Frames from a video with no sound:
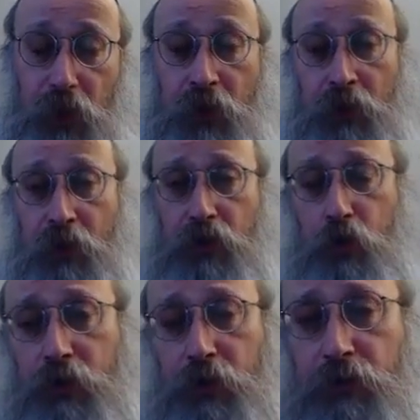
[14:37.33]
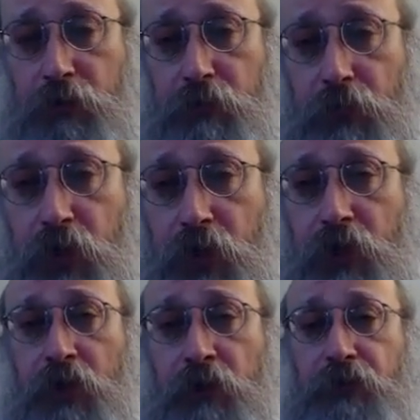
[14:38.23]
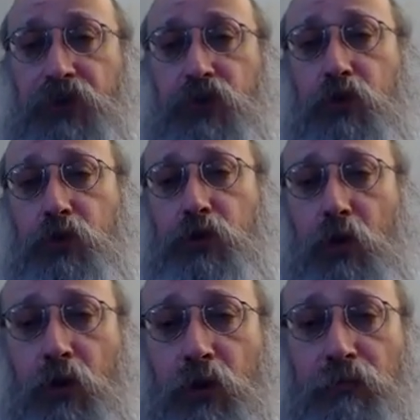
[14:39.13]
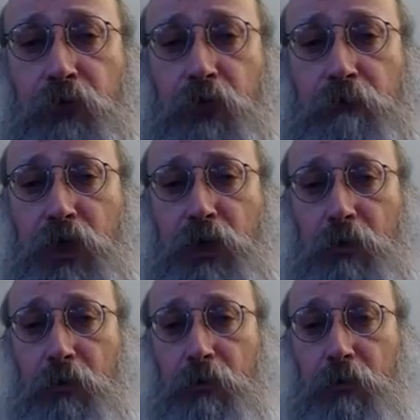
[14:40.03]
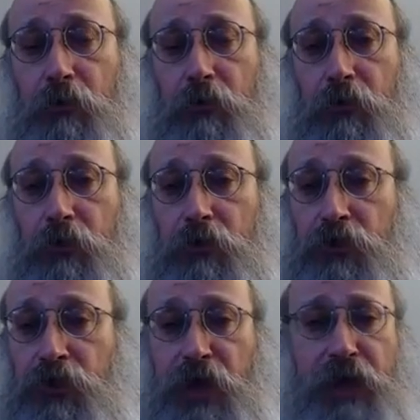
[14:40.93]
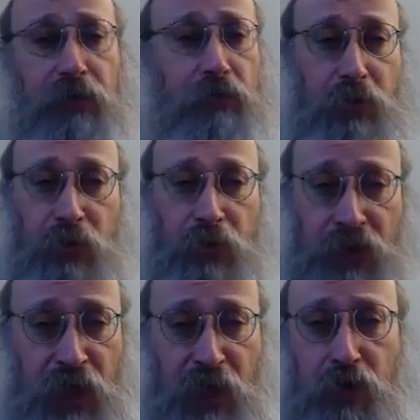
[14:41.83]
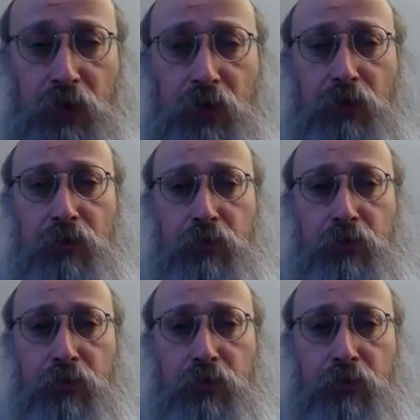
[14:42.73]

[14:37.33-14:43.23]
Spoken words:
In other words, if it's good only for me, then it's not good.